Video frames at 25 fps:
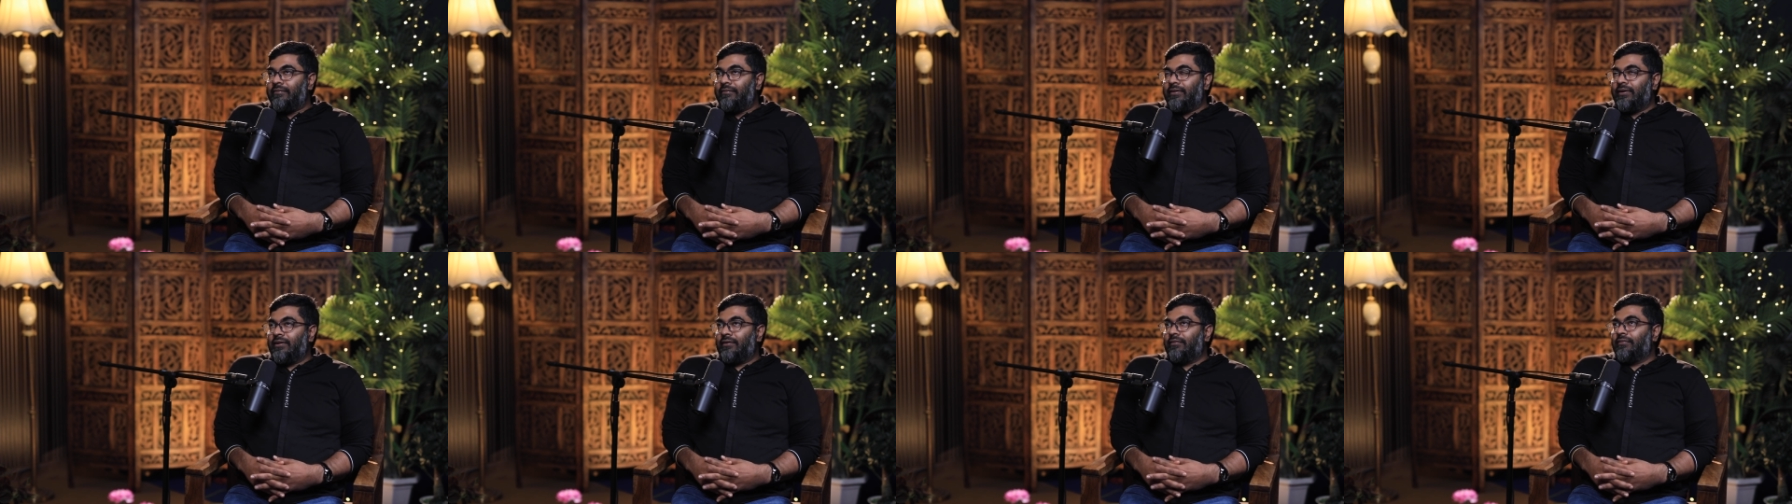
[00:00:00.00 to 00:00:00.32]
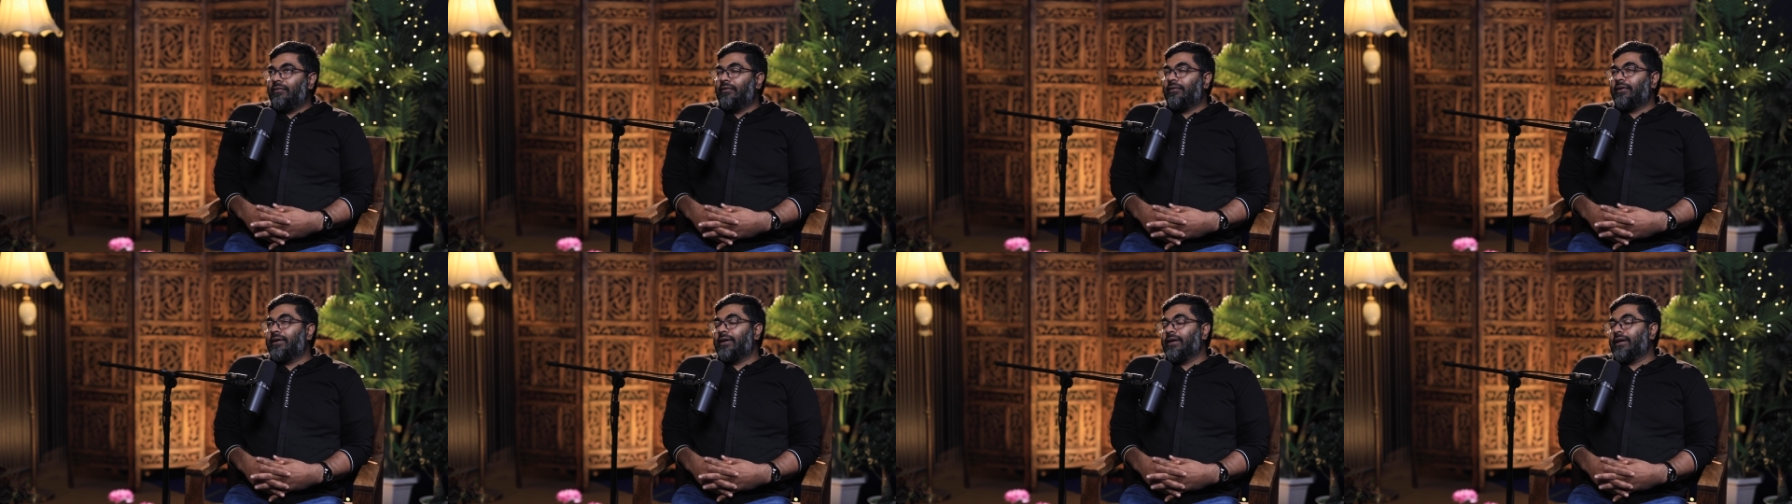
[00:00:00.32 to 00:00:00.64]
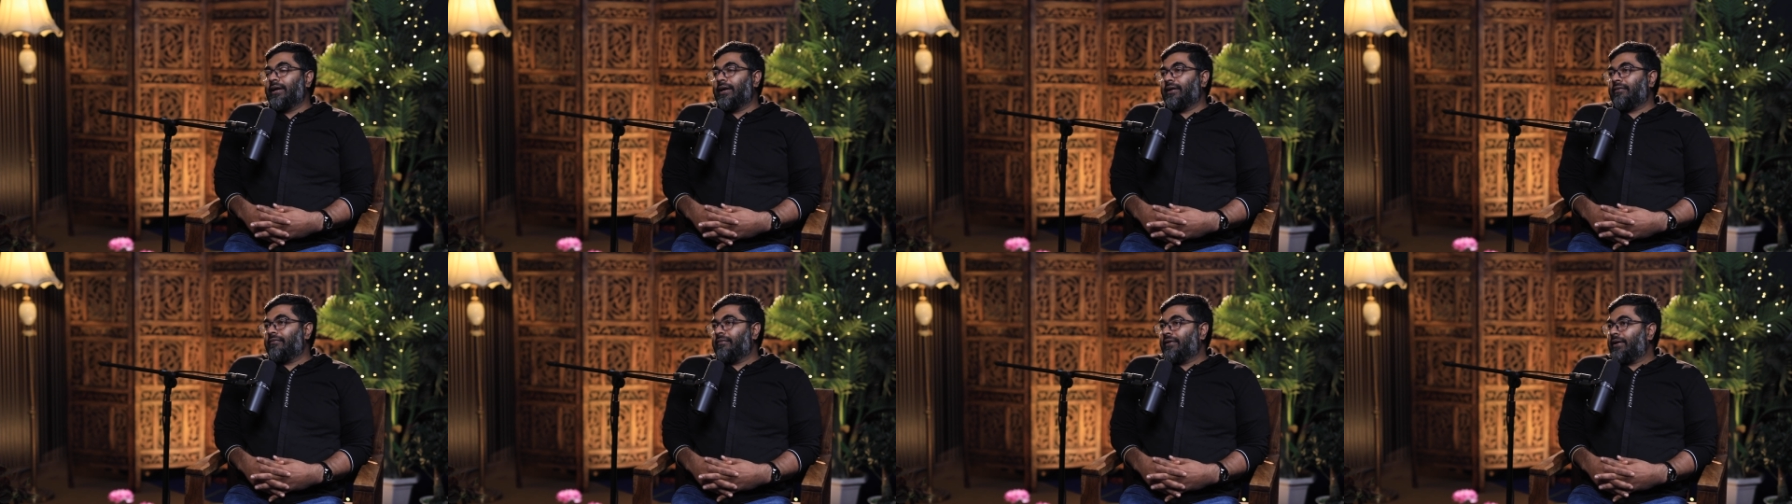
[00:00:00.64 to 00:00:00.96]
way of
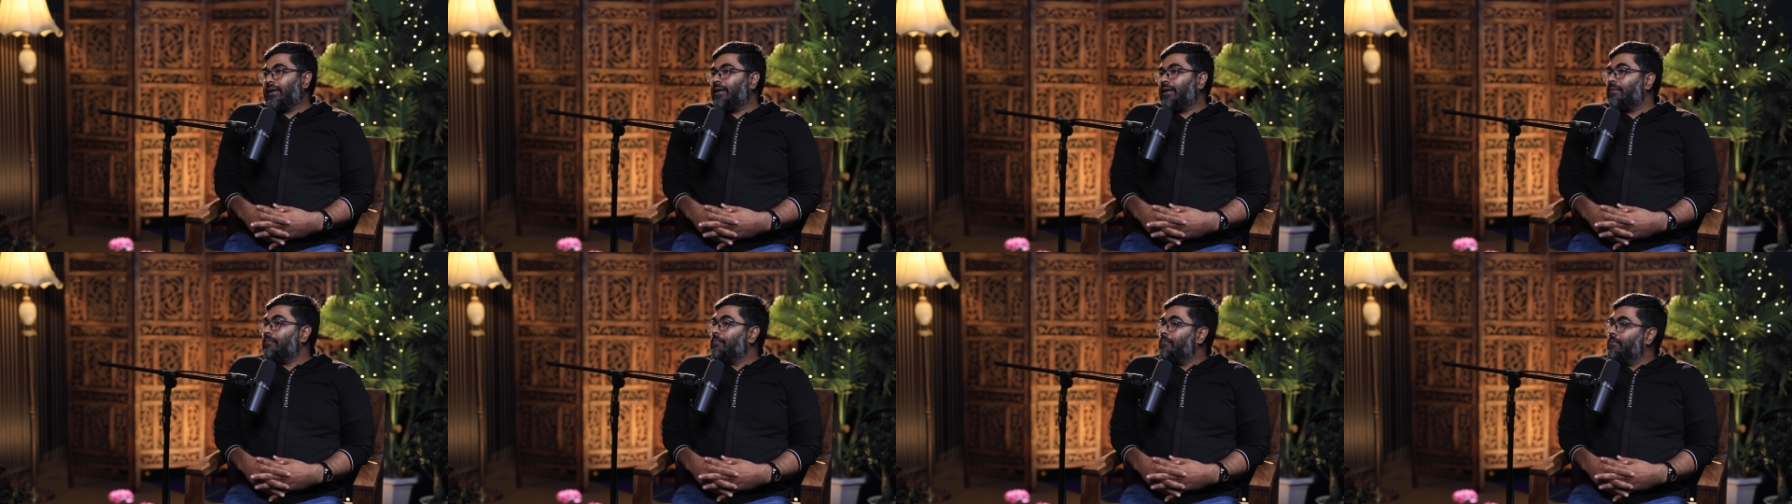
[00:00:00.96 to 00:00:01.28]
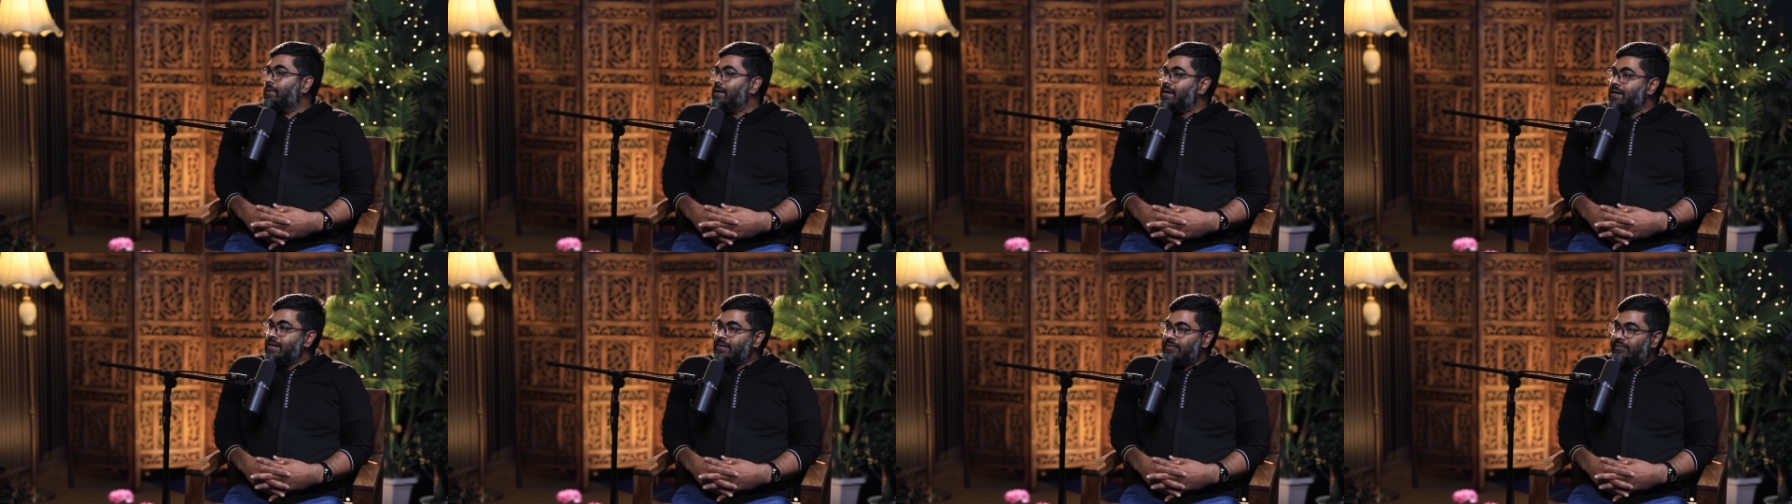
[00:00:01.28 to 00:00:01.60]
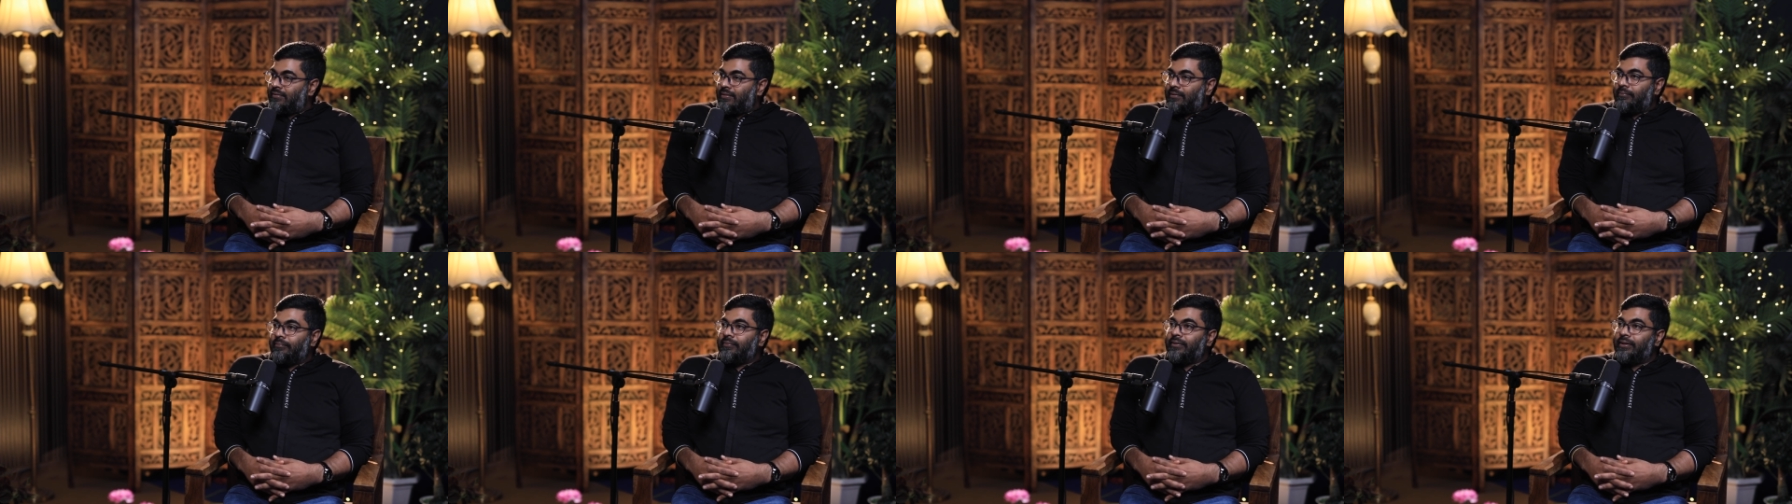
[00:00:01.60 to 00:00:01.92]
looking at when I'm building
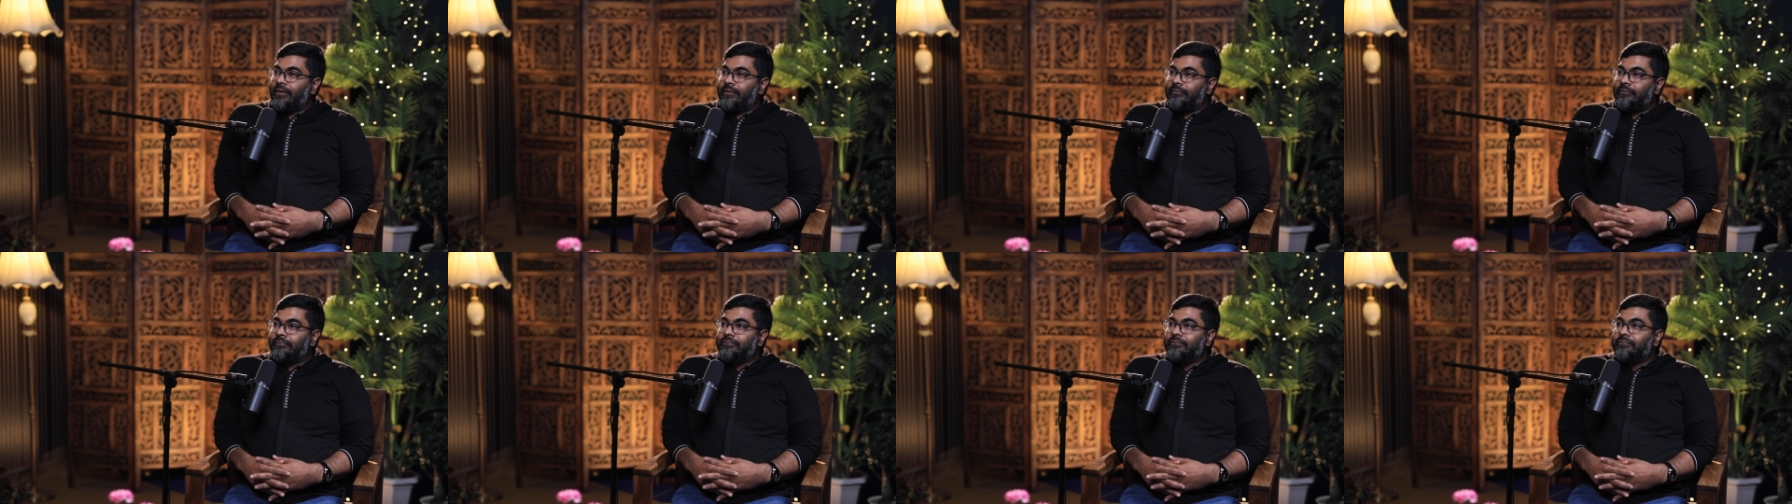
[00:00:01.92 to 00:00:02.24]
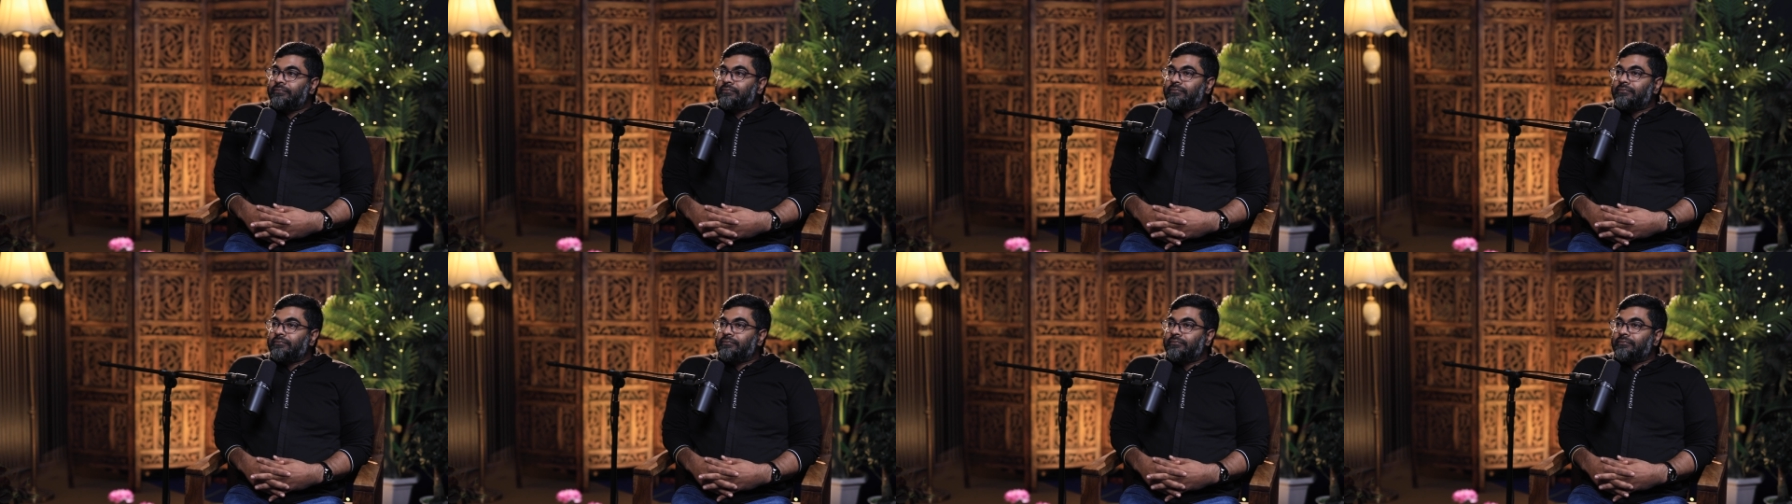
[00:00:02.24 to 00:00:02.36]
something,